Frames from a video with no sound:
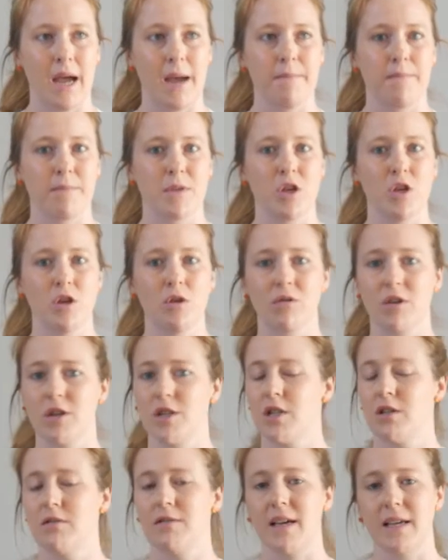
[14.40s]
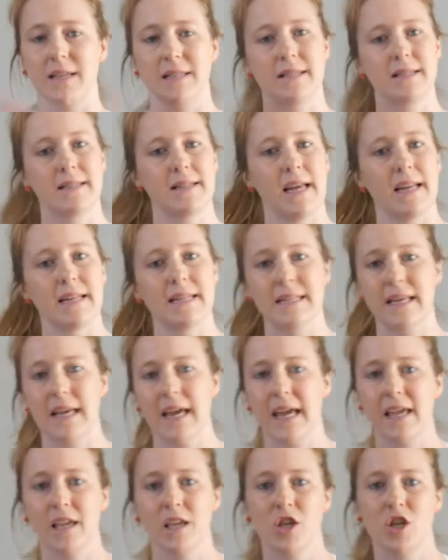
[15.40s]
You could do this
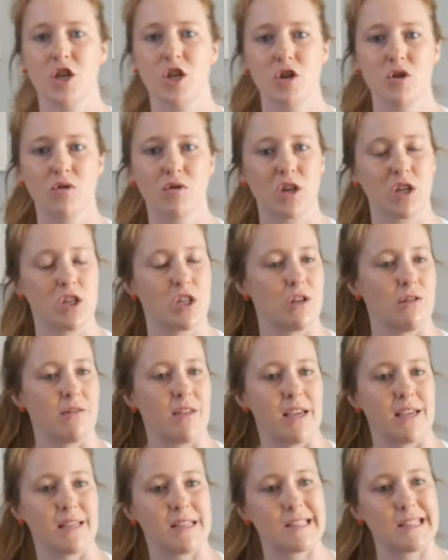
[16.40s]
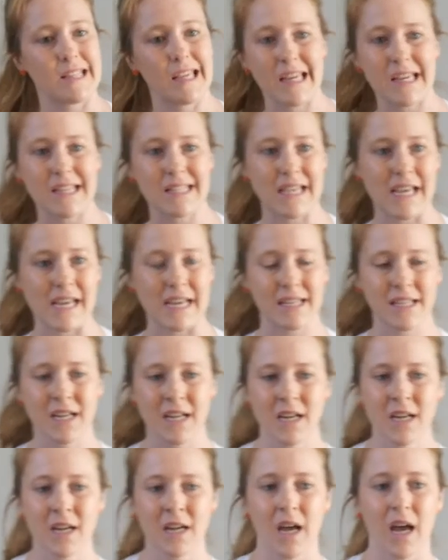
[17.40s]
standing, you could do this seated,
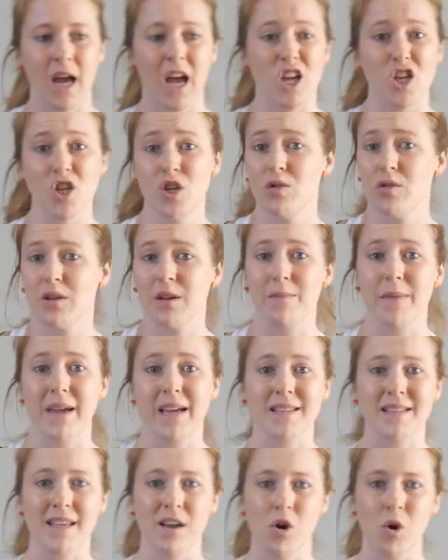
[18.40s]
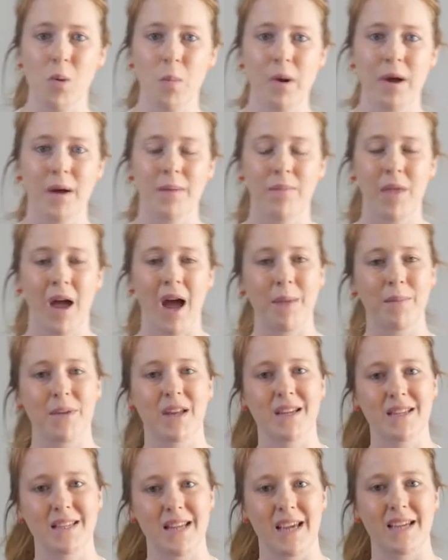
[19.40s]
you could mix it up. I'm going
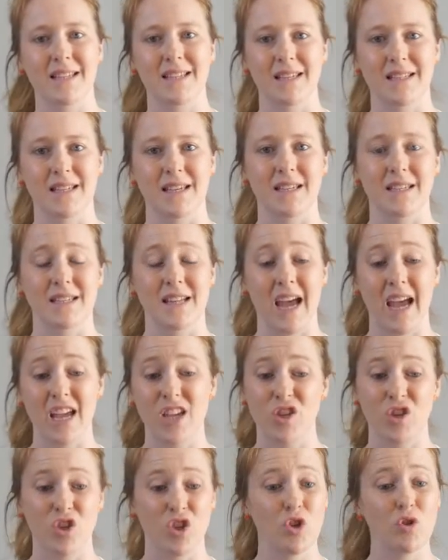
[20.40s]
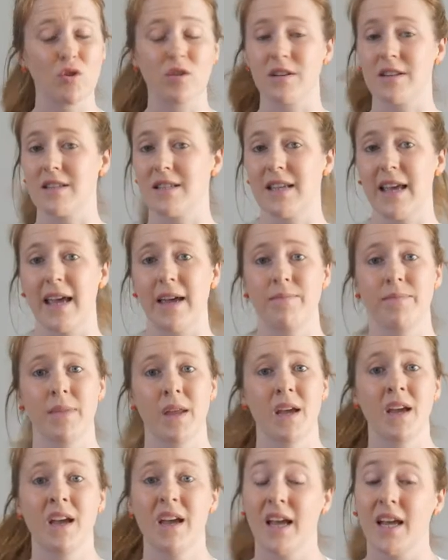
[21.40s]
to stay sitting today. You could sit
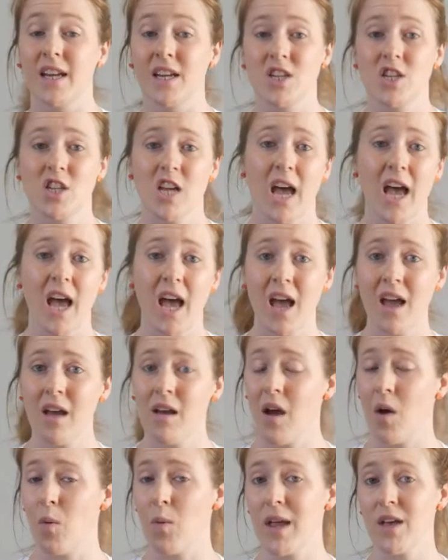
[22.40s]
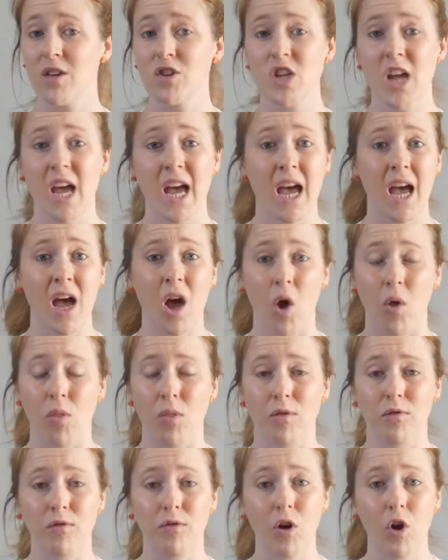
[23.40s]
in a chair, a wheelchair, on
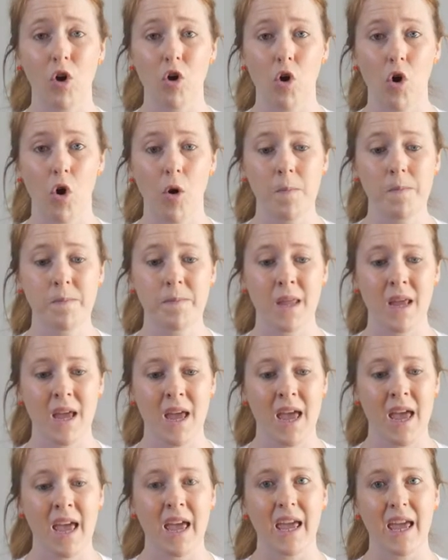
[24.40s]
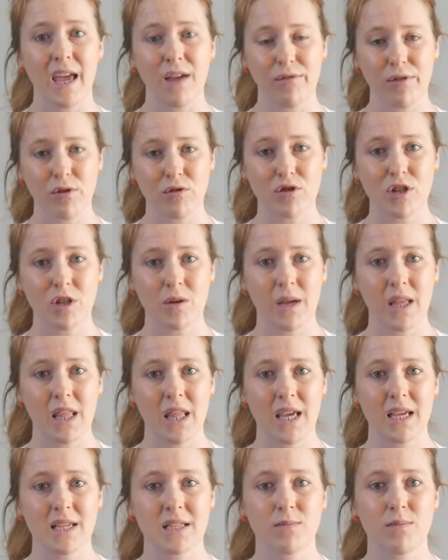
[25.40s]
the floor. If you're doing
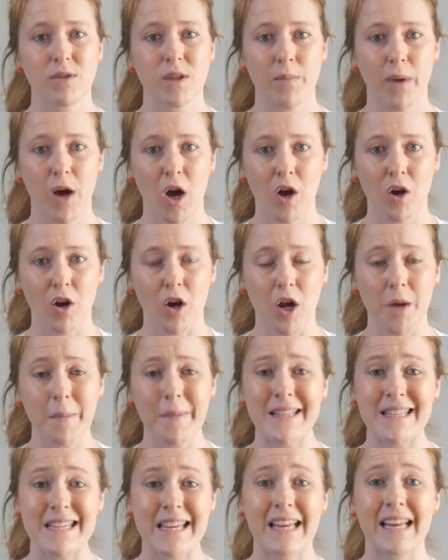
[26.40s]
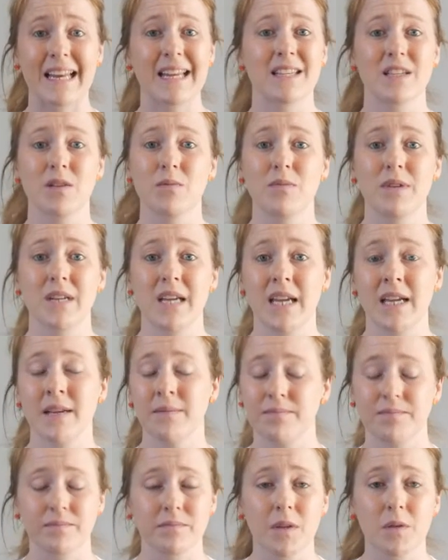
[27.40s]
this with a partner, particularly
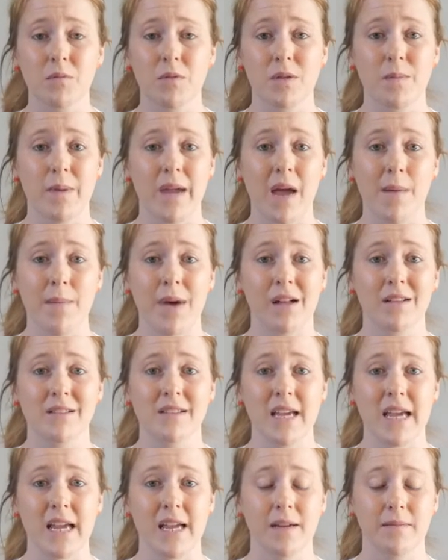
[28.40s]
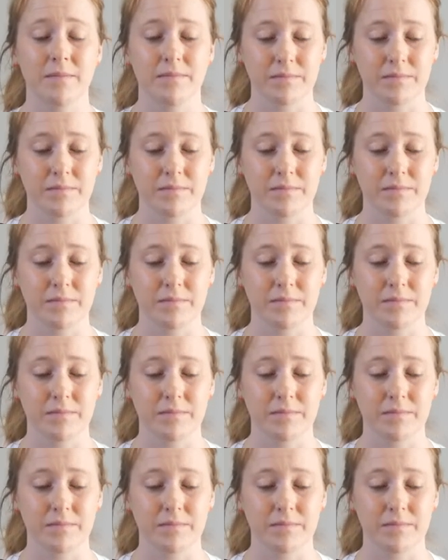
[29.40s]
somebody with PMLD,